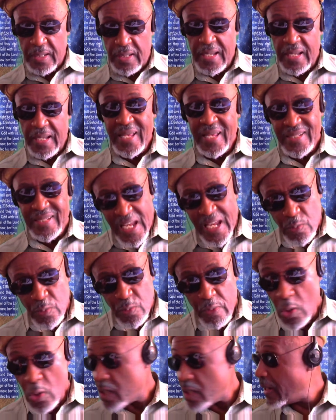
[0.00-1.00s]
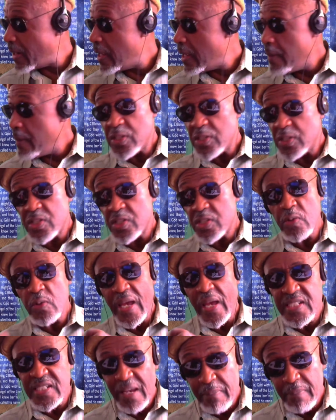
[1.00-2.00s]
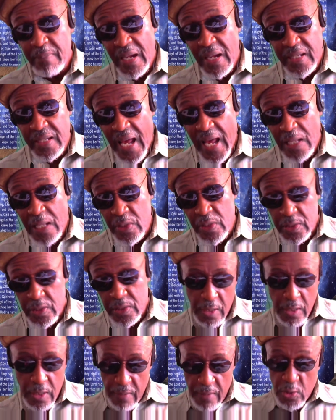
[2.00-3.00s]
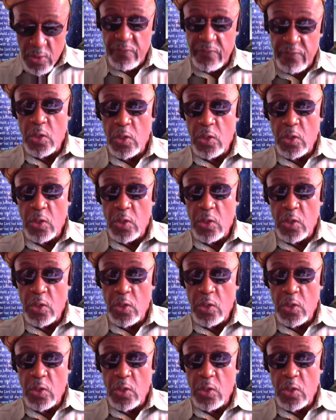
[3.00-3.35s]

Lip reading: That's what we're talking about. But you still ate the same amount of calories, because if you go